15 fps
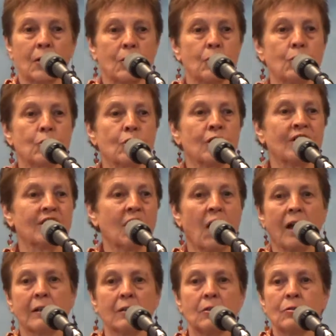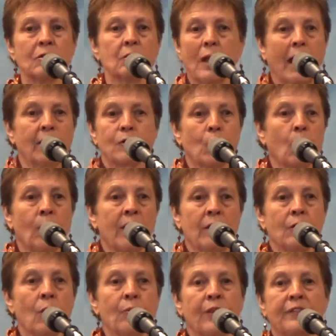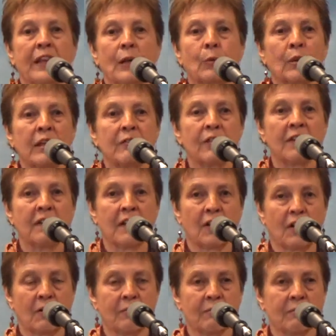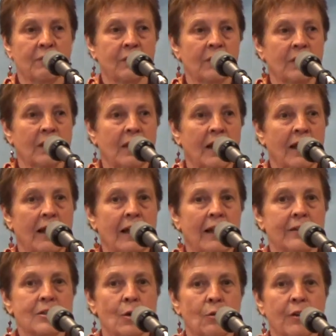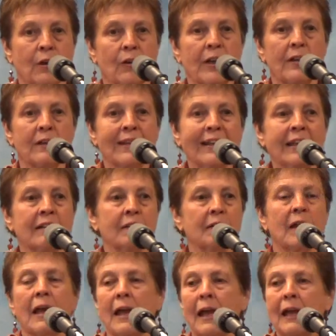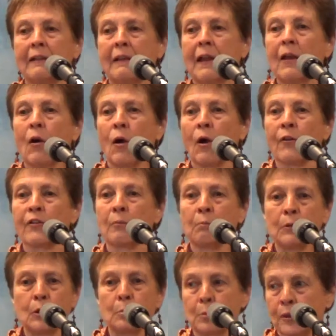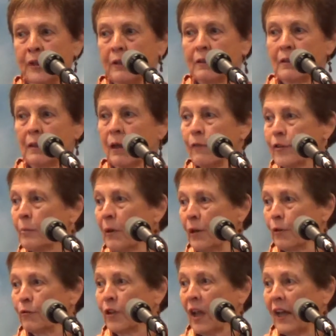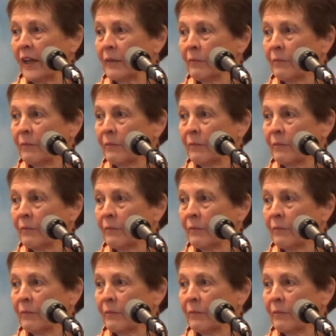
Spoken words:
You have no way to know that they were even there. So they're hidden, and they are the blueprint of the butterfly.